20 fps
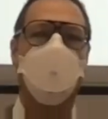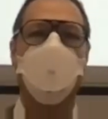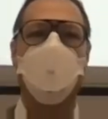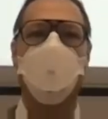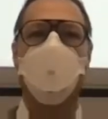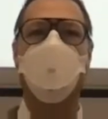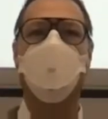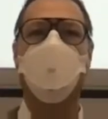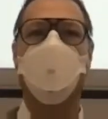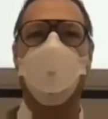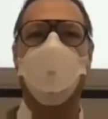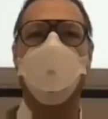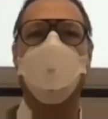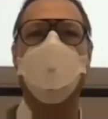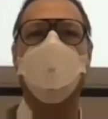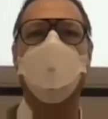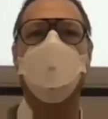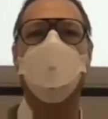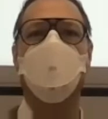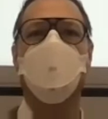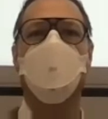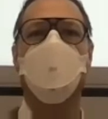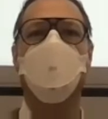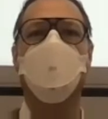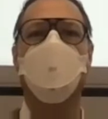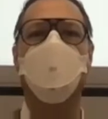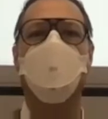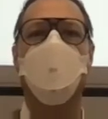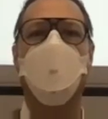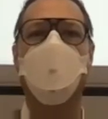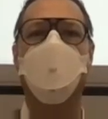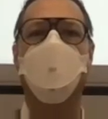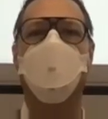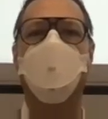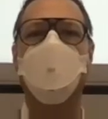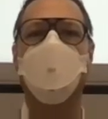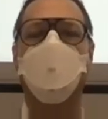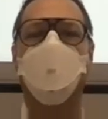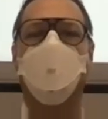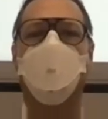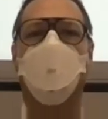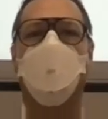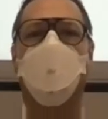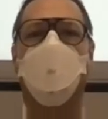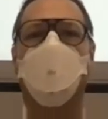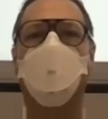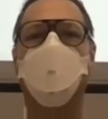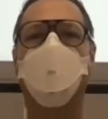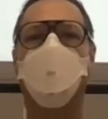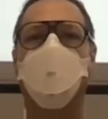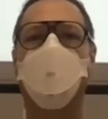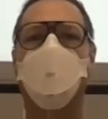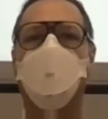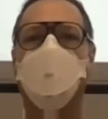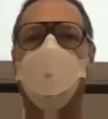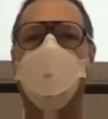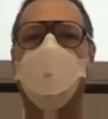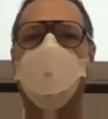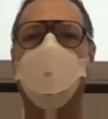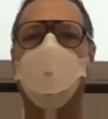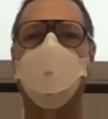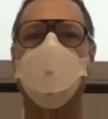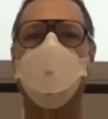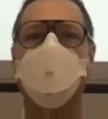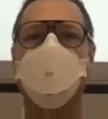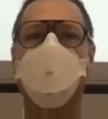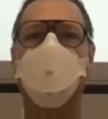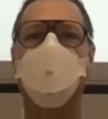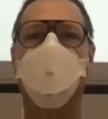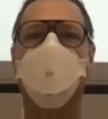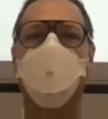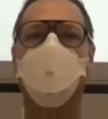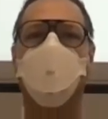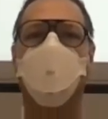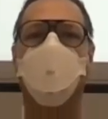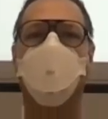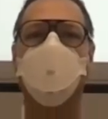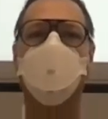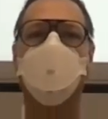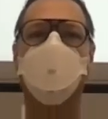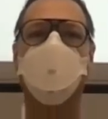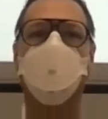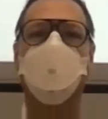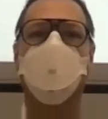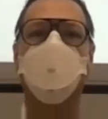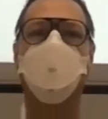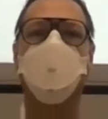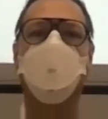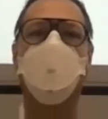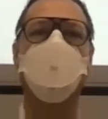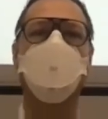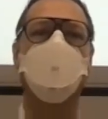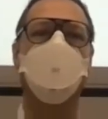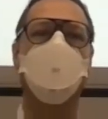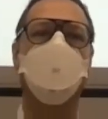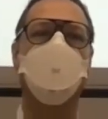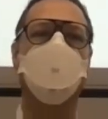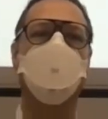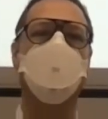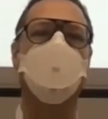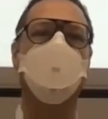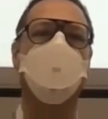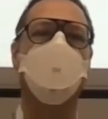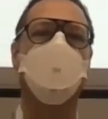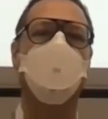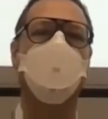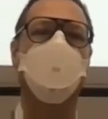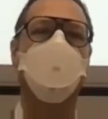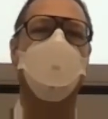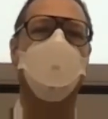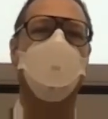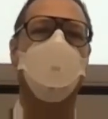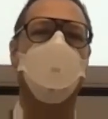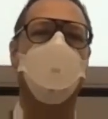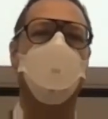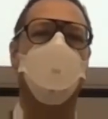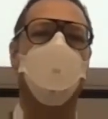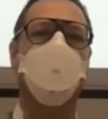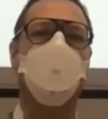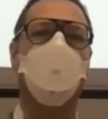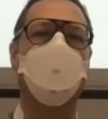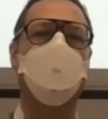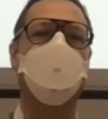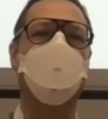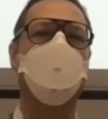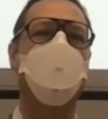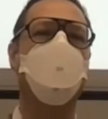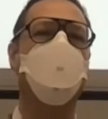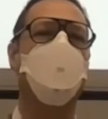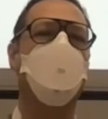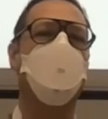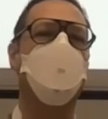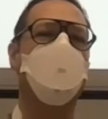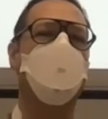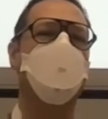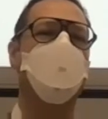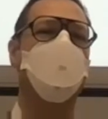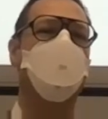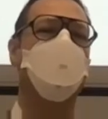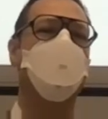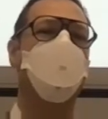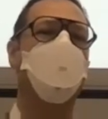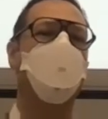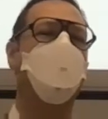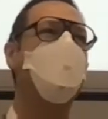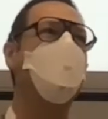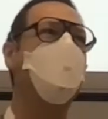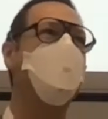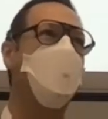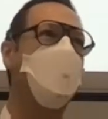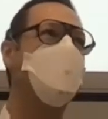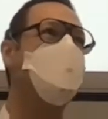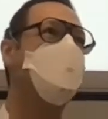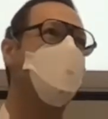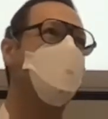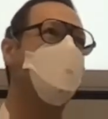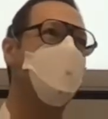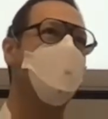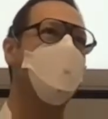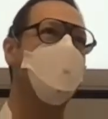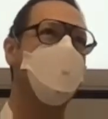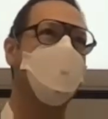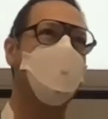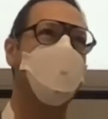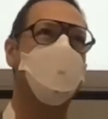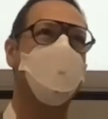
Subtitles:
Okay, so the benefit of SIM, of structured illumination, it's, well, simple to execute.